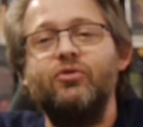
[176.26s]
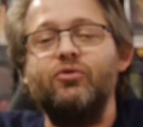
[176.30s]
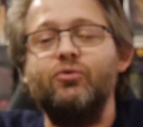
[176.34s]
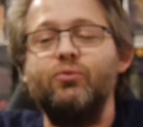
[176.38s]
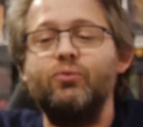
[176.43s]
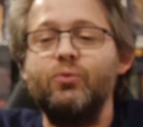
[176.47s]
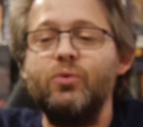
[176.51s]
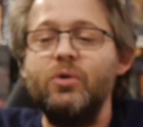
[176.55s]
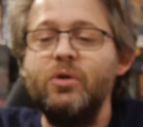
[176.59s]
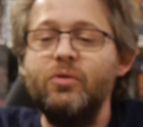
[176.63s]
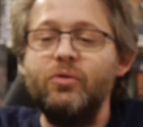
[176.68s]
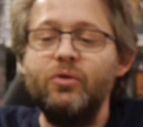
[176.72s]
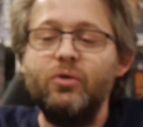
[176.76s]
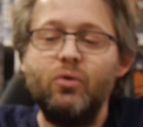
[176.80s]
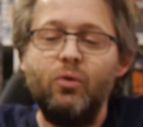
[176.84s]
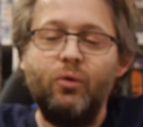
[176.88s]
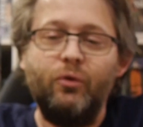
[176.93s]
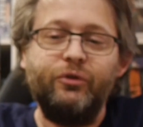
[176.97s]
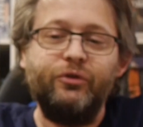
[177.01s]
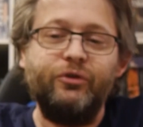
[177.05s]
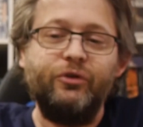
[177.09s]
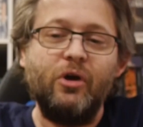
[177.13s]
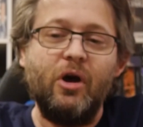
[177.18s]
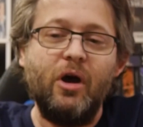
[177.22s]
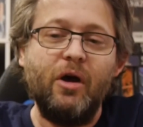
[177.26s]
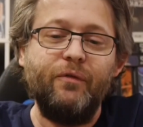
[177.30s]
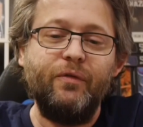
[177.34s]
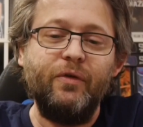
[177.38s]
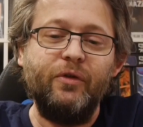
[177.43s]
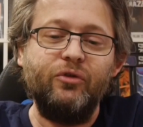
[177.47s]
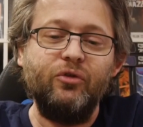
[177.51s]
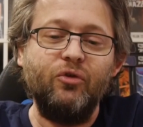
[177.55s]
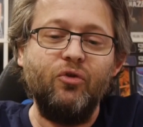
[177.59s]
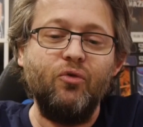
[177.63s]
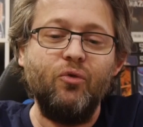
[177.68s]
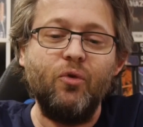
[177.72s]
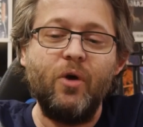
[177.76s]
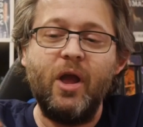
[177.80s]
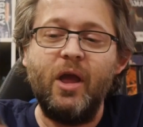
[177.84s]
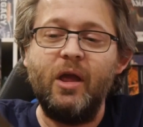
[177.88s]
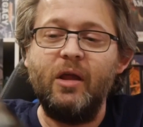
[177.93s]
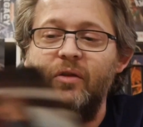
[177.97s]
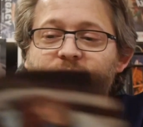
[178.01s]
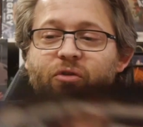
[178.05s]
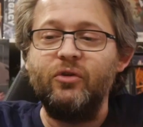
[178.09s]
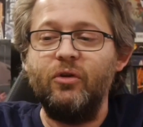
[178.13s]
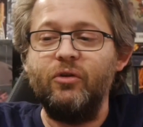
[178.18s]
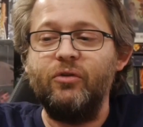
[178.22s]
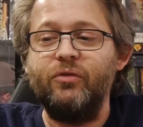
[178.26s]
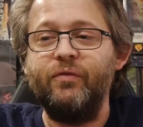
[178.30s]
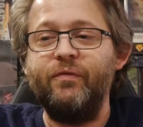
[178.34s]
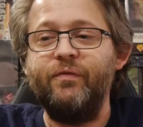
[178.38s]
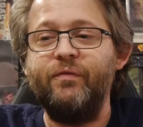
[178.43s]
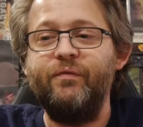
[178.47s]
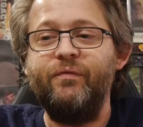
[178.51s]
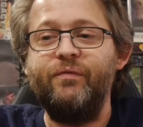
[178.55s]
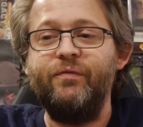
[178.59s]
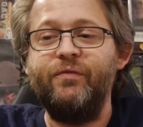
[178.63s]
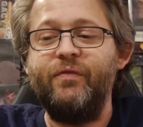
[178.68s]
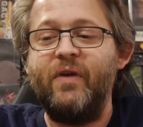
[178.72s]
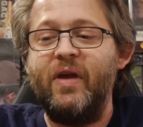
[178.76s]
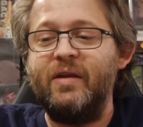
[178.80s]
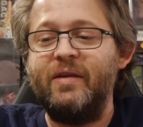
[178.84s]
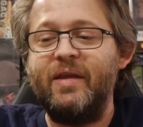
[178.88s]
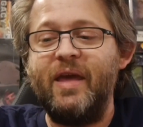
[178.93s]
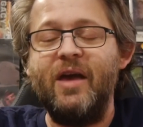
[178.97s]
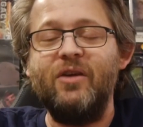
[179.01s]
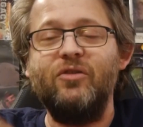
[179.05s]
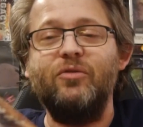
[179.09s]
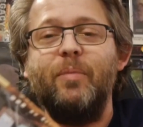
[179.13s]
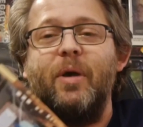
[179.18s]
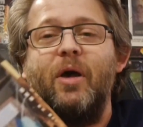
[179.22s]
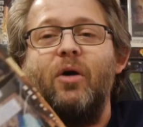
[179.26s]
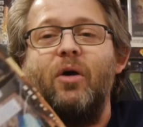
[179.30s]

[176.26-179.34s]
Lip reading: this is really cool stuff. It's great. It's fantastic